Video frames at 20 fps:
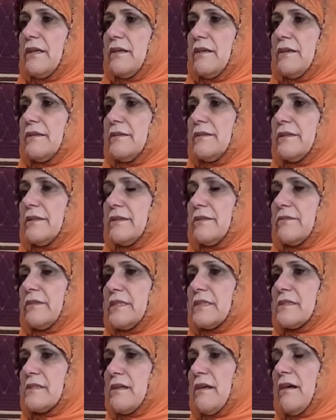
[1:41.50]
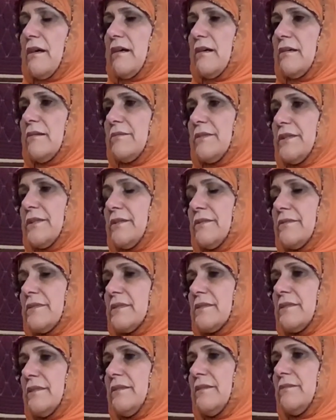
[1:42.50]
feel like that,
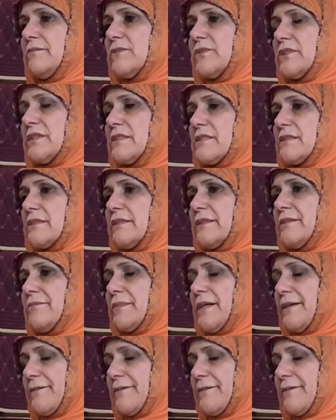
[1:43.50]
I've been